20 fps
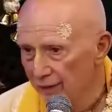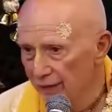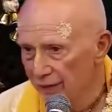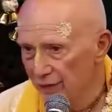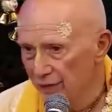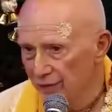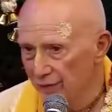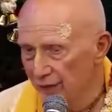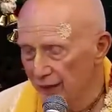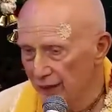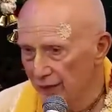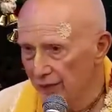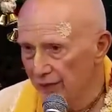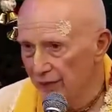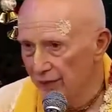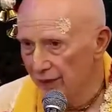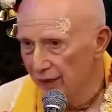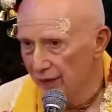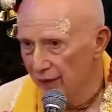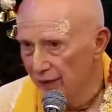Is it
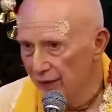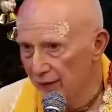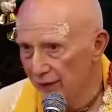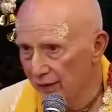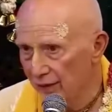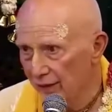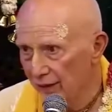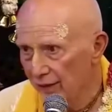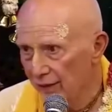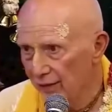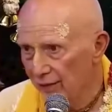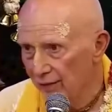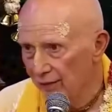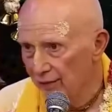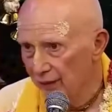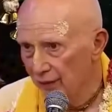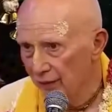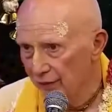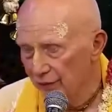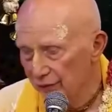based on
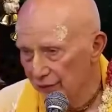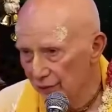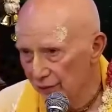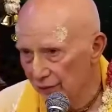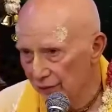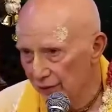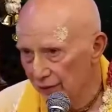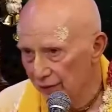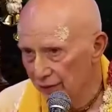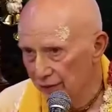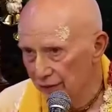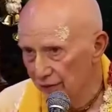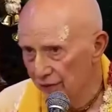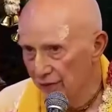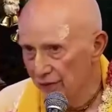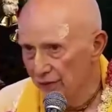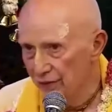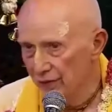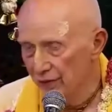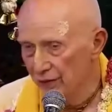personal
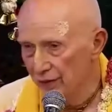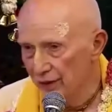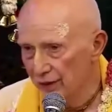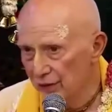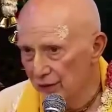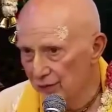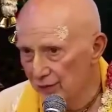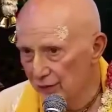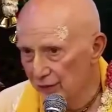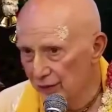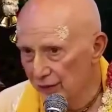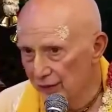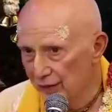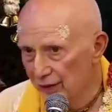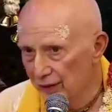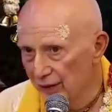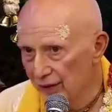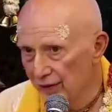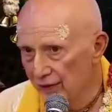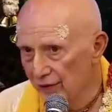interest,
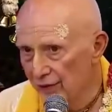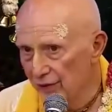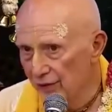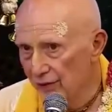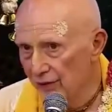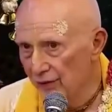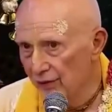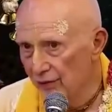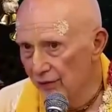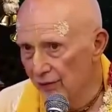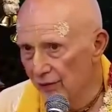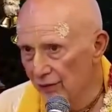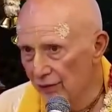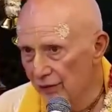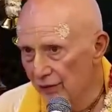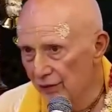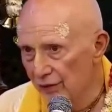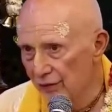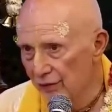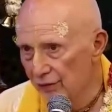exploitation,
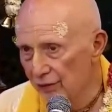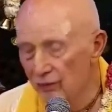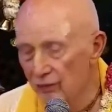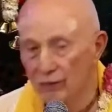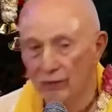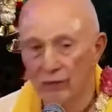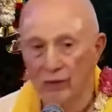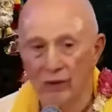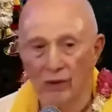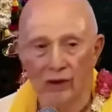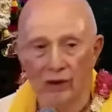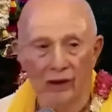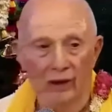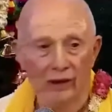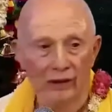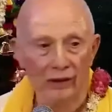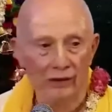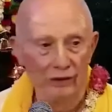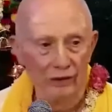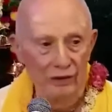or just the wrong
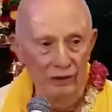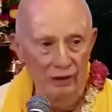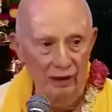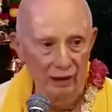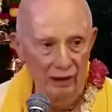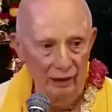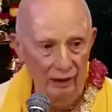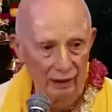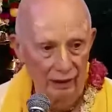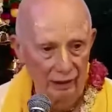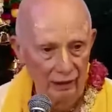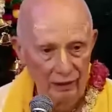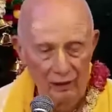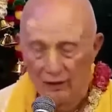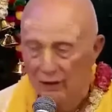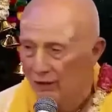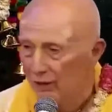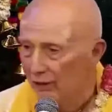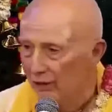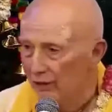understanding?
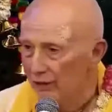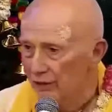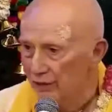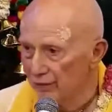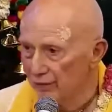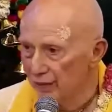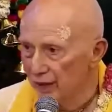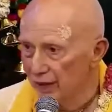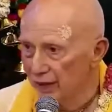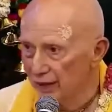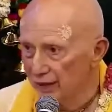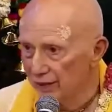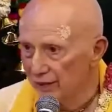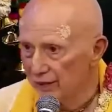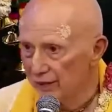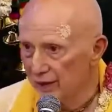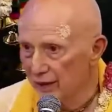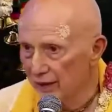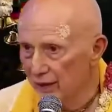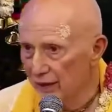Or is it
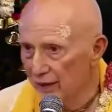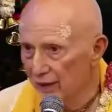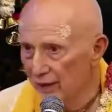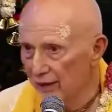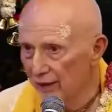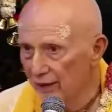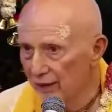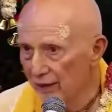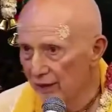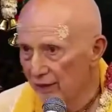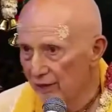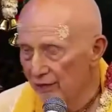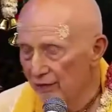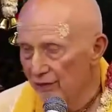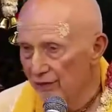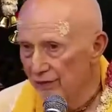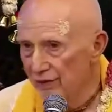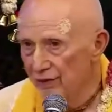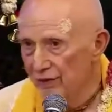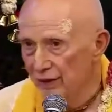based on
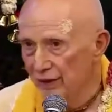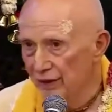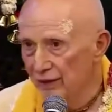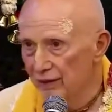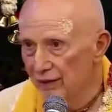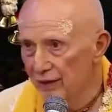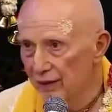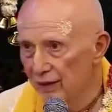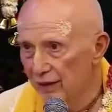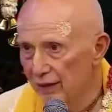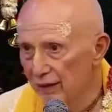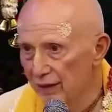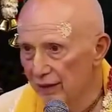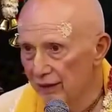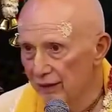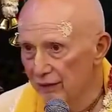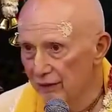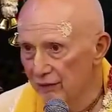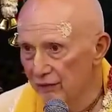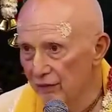
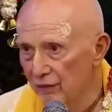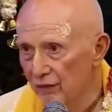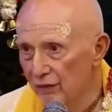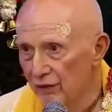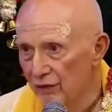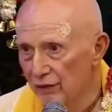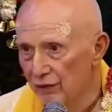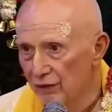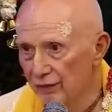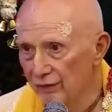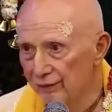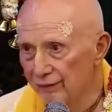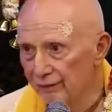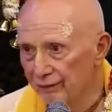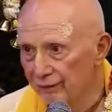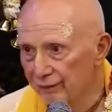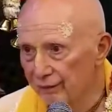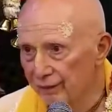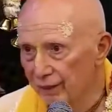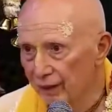facilitating devotion
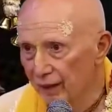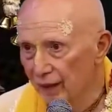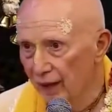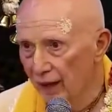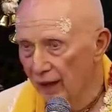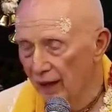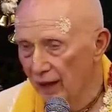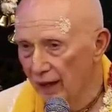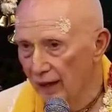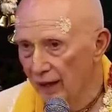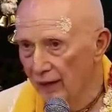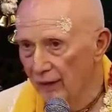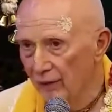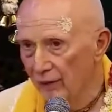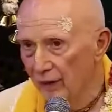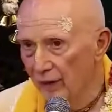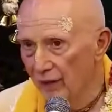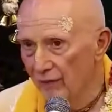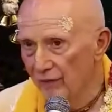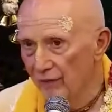
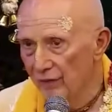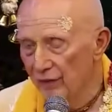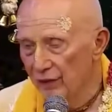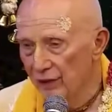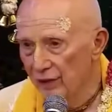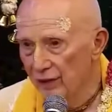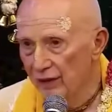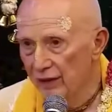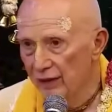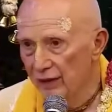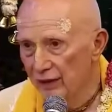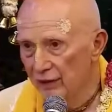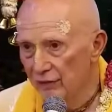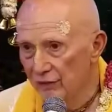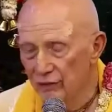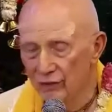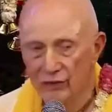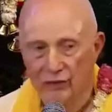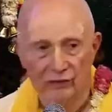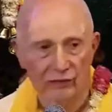and whatever is
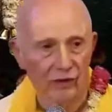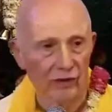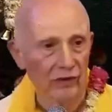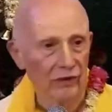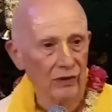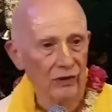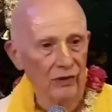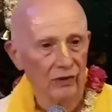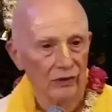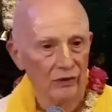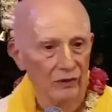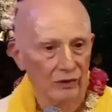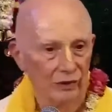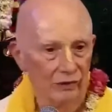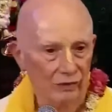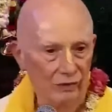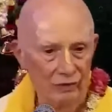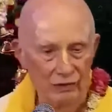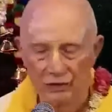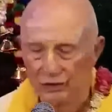needed for devotional
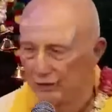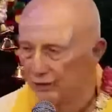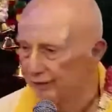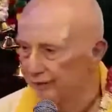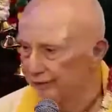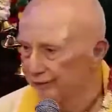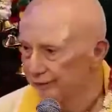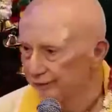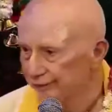service?